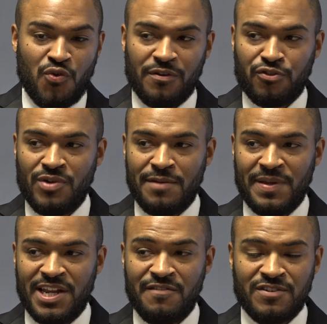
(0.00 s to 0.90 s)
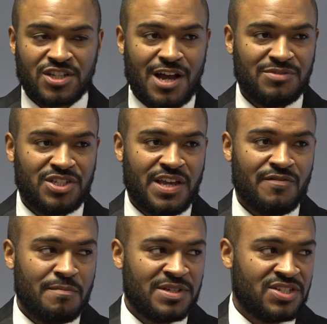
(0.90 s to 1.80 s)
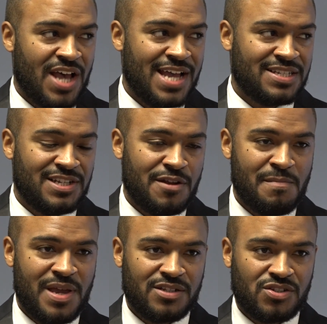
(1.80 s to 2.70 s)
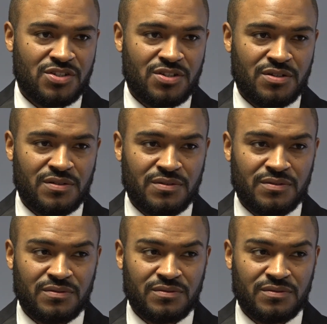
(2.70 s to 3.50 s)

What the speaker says: If two or three believers come together, Messiah is in the midst.